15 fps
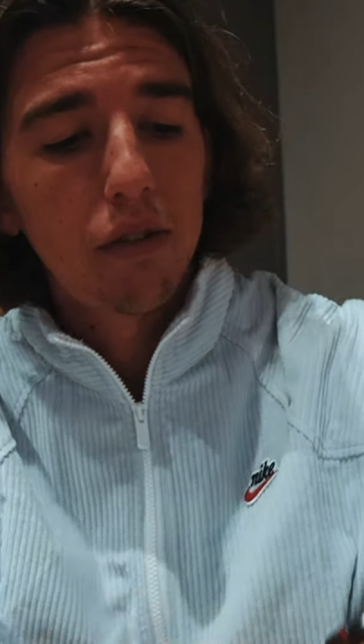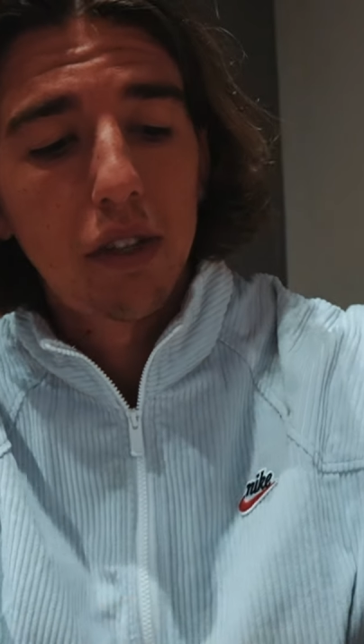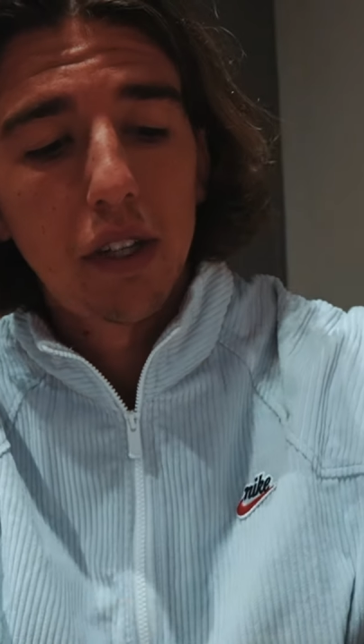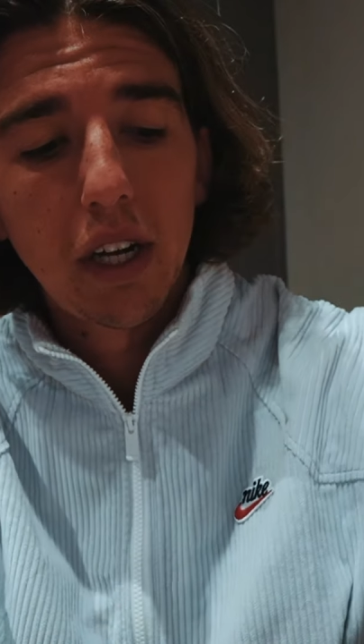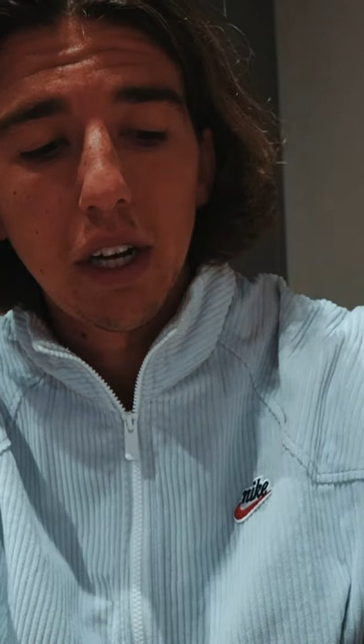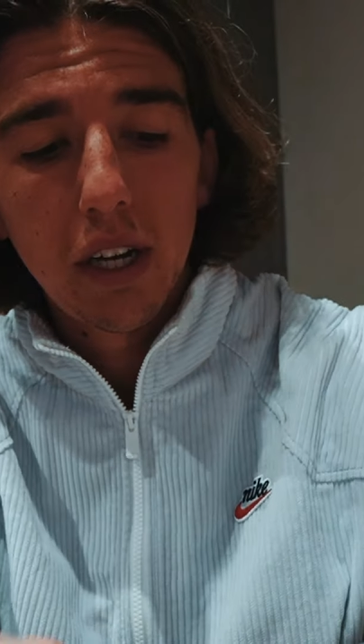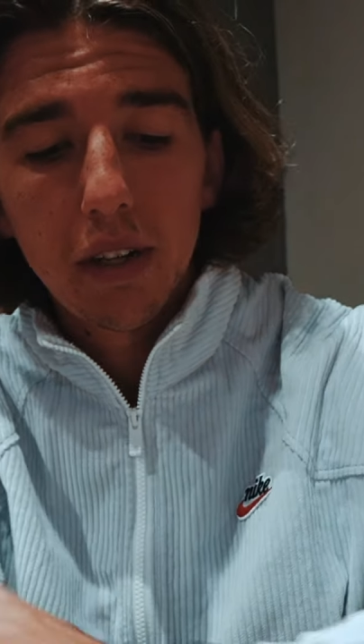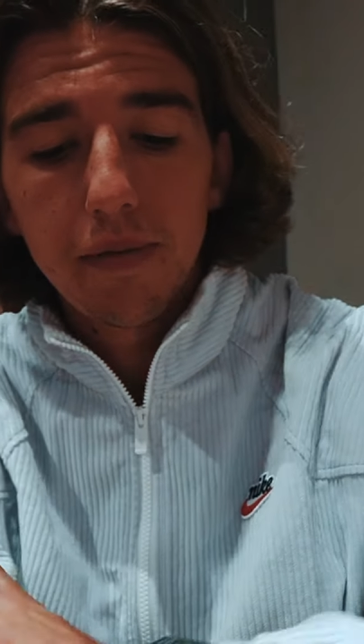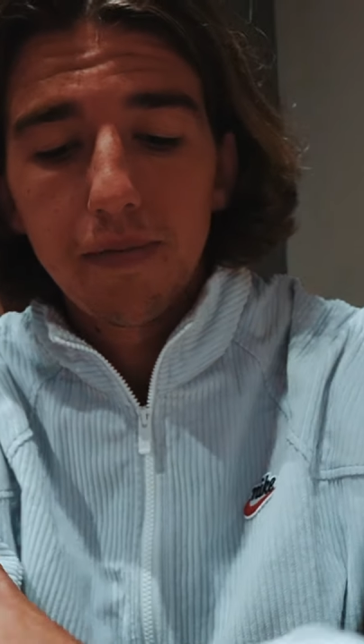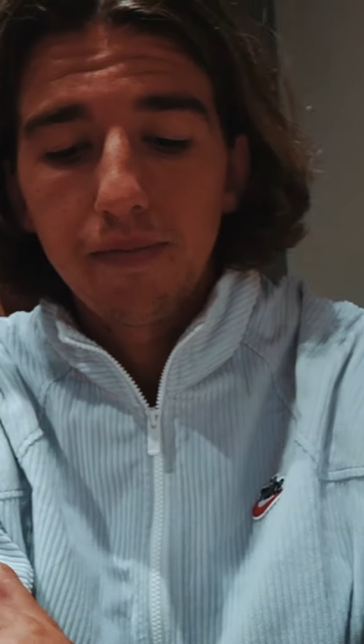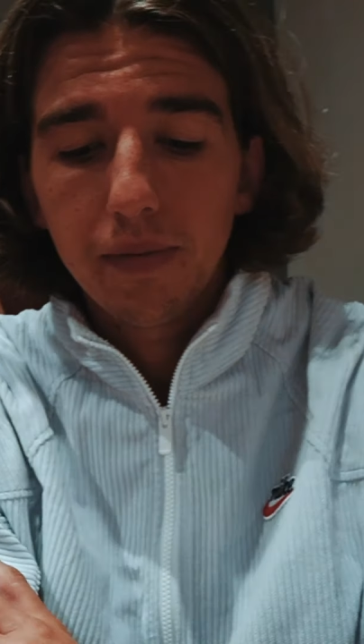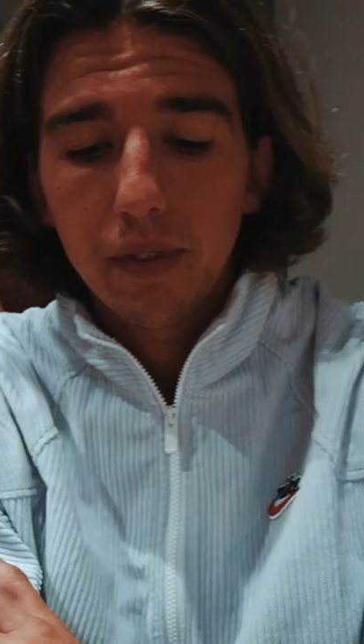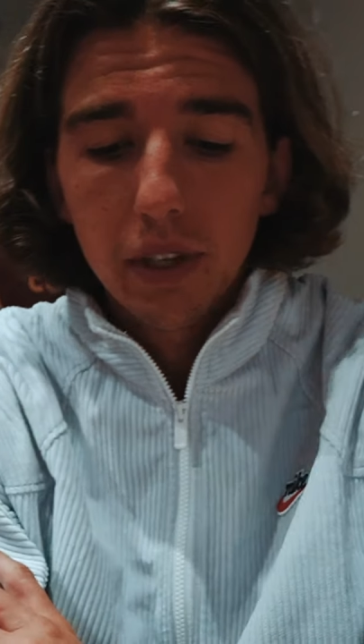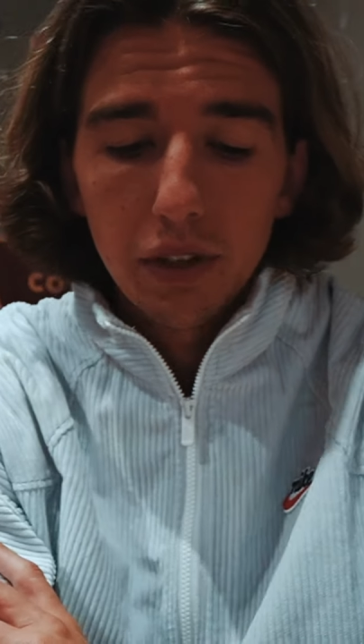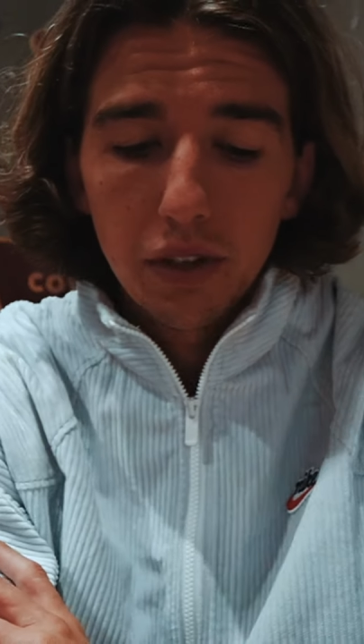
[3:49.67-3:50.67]
today
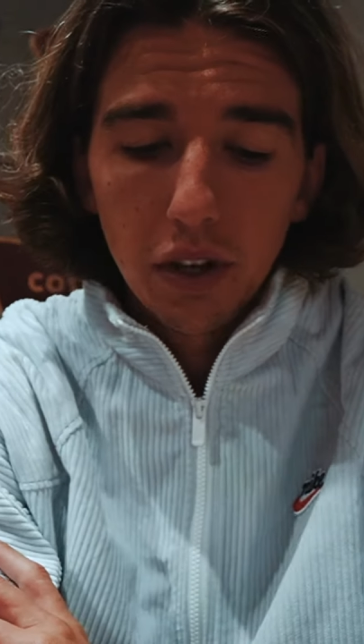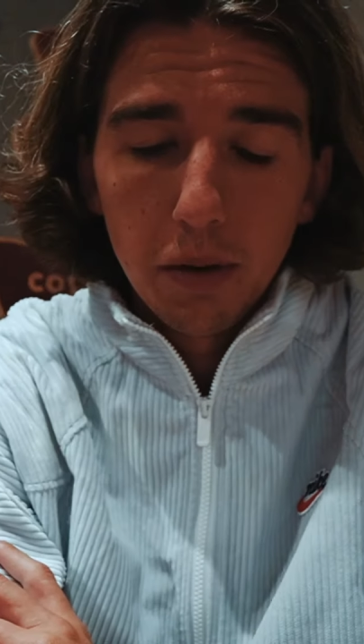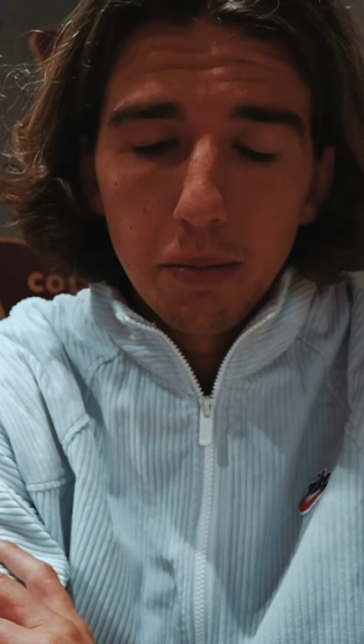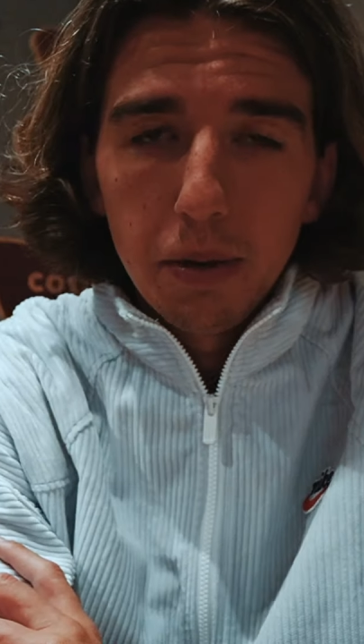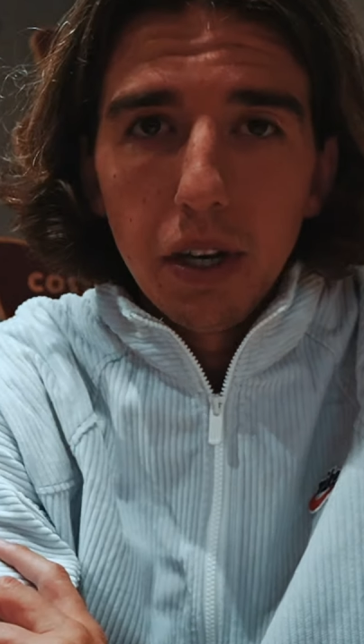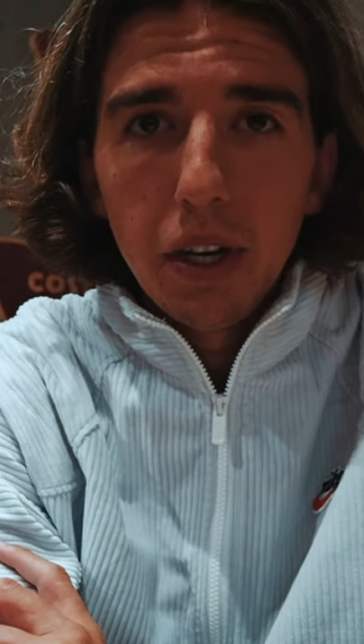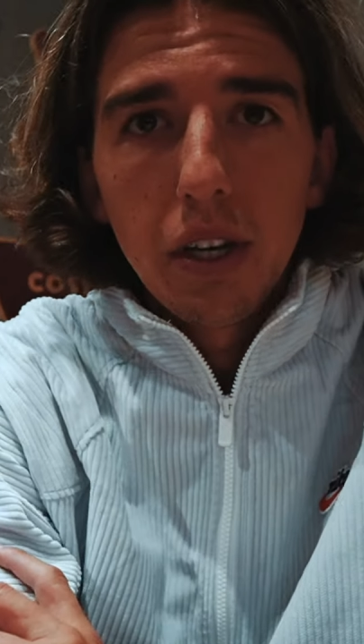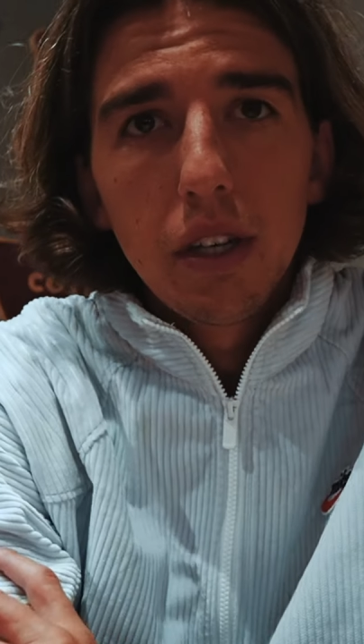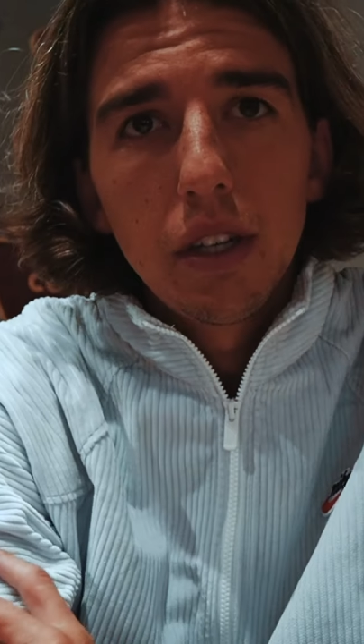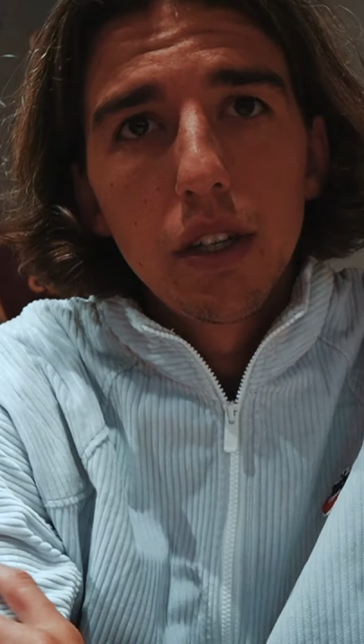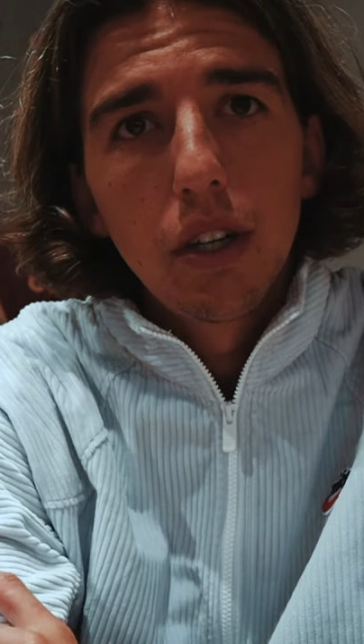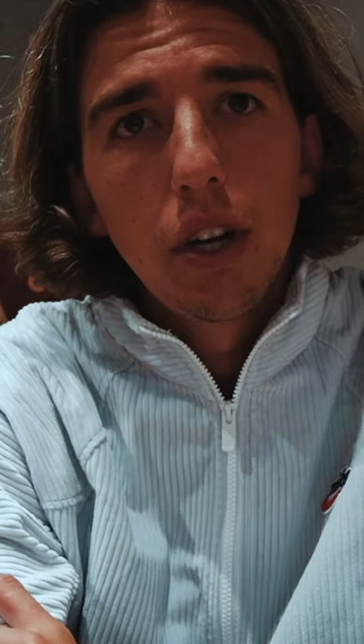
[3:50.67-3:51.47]
is going to be